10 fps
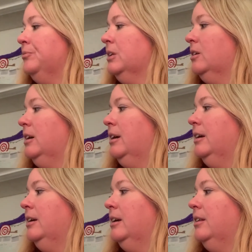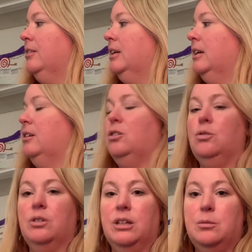Okay, and then you
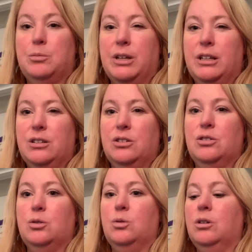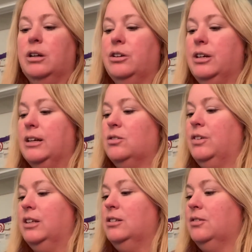can bring it to school on your next
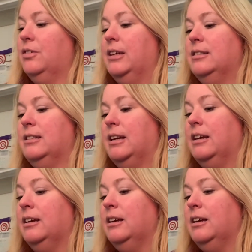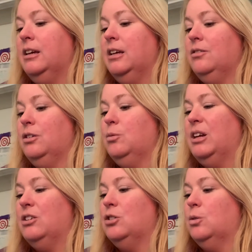face-to-face day if you
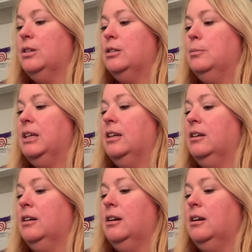want to show it to me.